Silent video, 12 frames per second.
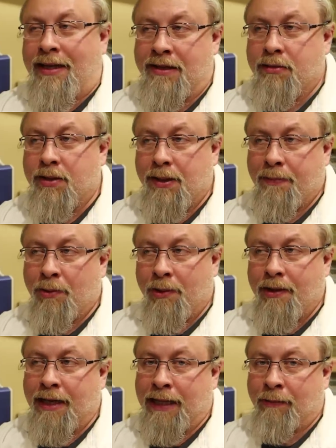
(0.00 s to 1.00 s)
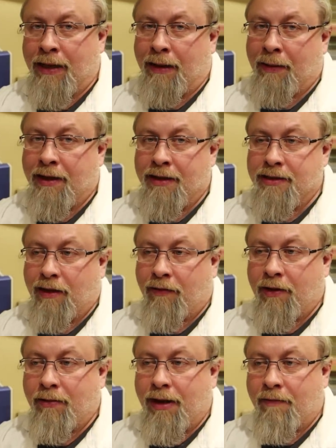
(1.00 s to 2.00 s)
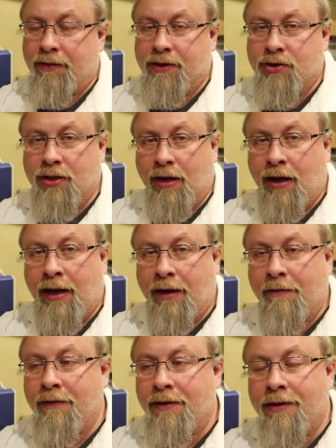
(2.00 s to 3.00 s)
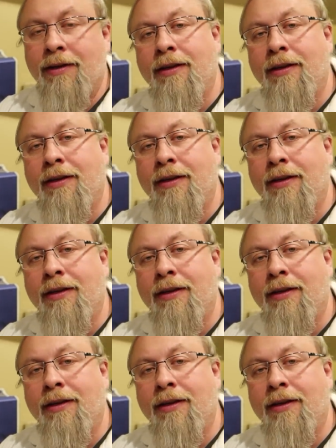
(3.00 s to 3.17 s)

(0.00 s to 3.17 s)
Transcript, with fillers: And that's what's important anyway, because if you have this shut off